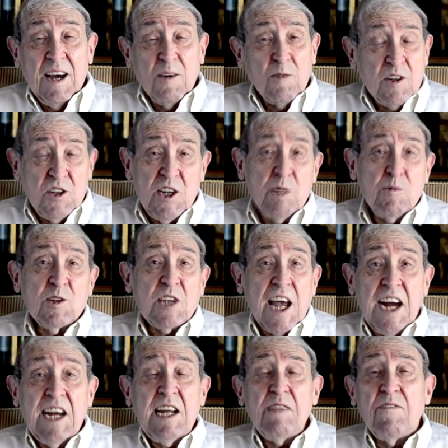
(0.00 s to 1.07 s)
When she was
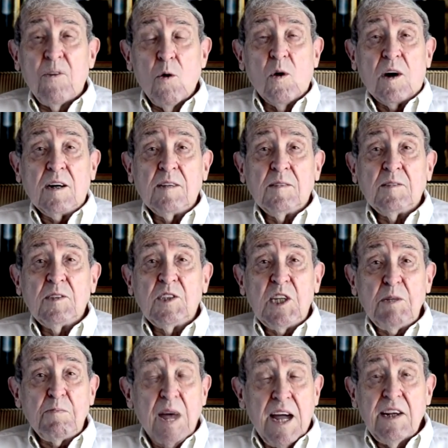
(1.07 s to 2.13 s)
84, she
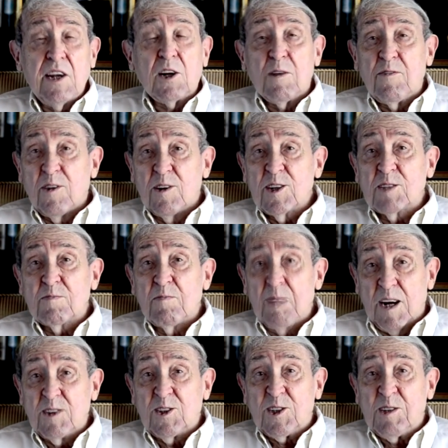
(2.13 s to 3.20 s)
painted her first
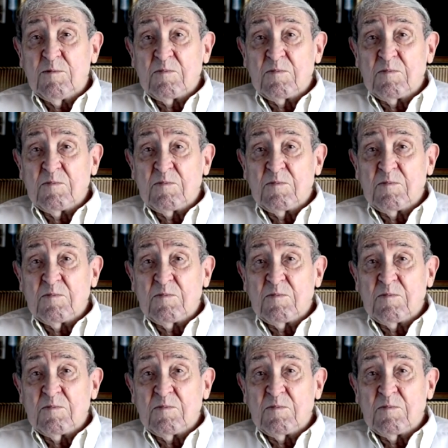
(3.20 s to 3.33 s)
picture.